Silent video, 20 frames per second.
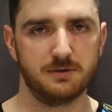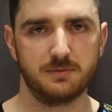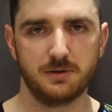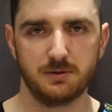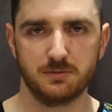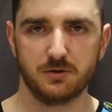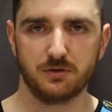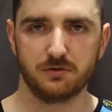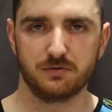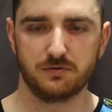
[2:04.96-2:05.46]
a
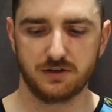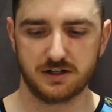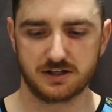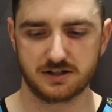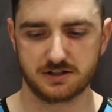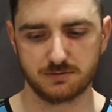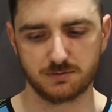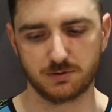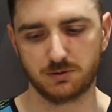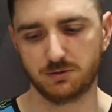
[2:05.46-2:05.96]
bit more
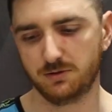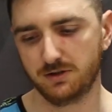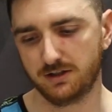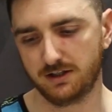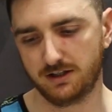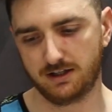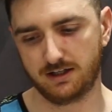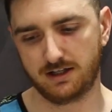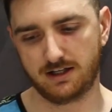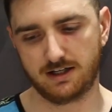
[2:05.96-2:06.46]
flexible
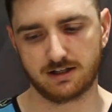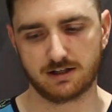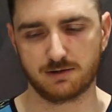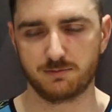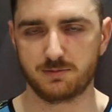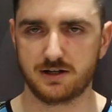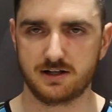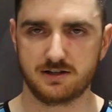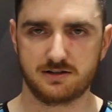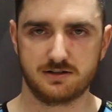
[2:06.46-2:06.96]

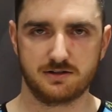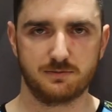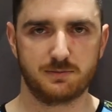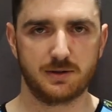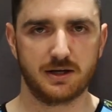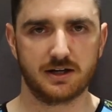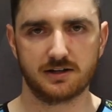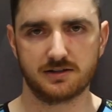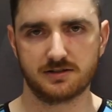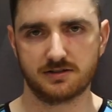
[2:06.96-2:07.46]
compared to the
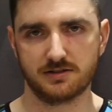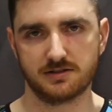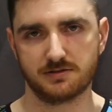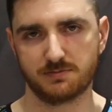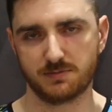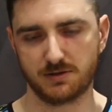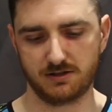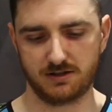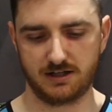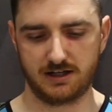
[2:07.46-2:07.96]
Pegasus,
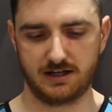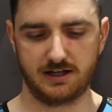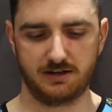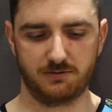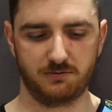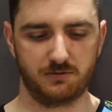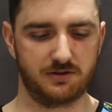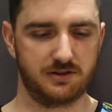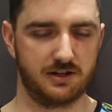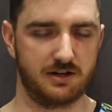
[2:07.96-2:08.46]

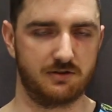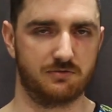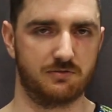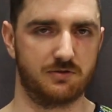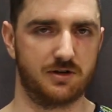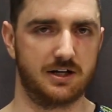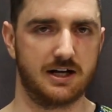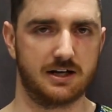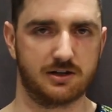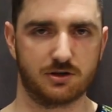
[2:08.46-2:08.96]
but with that
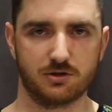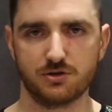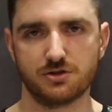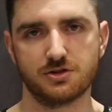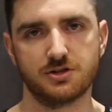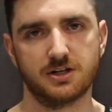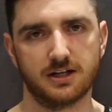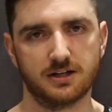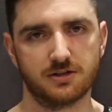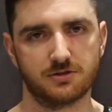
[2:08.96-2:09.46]
react cushioning